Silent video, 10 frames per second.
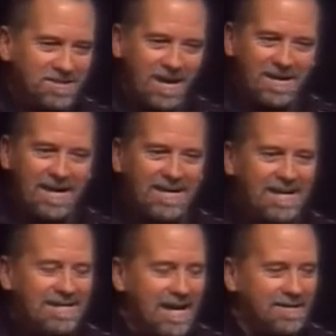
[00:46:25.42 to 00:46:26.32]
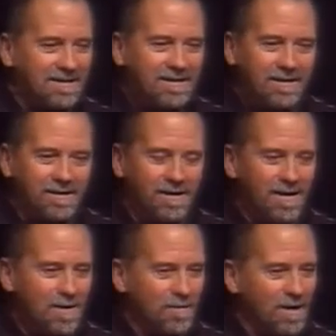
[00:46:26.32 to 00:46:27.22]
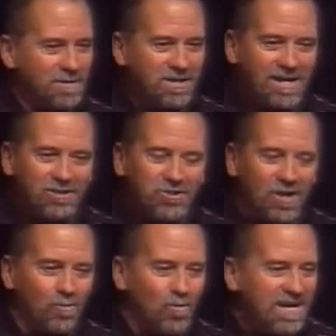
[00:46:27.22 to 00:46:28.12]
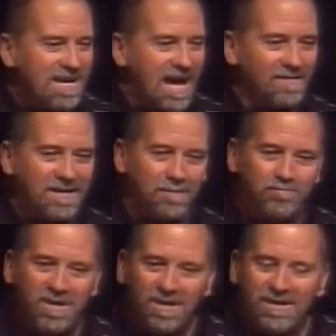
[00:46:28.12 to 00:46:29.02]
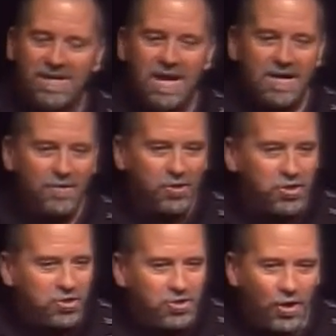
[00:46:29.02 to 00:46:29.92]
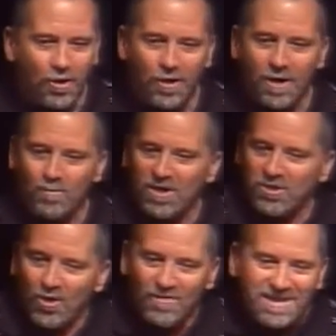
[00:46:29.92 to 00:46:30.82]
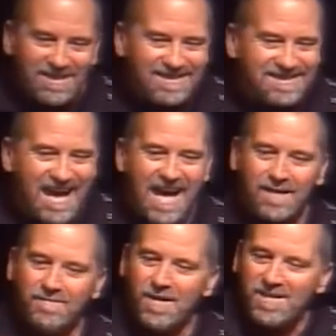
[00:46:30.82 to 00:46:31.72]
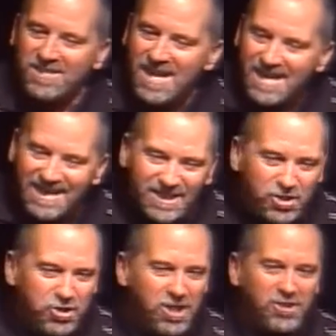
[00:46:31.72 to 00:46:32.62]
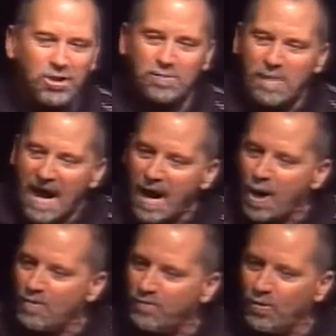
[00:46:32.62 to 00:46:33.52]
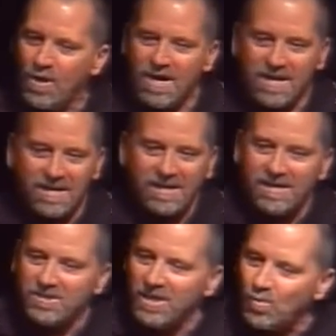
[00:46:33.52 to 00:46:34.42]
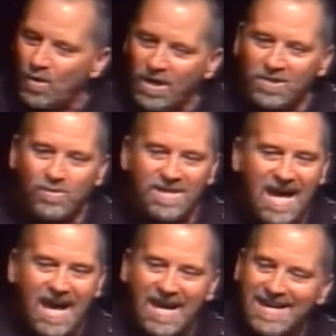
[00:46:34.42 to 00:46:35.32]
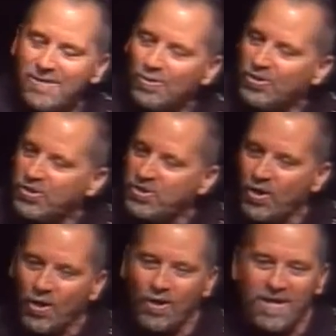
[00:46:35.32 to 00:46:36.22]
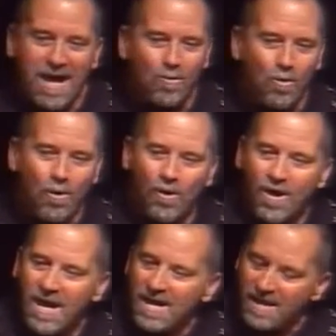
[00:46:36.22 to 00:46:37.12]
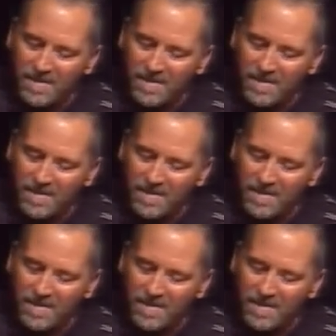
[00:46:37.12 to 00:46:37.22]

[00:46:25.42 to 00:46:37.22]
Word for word: just like that, they got their healing. But I'm going to tell you something. We got the ability to stir up what's on the inside of us, and it's just as powerful as it was when that angel stirred that water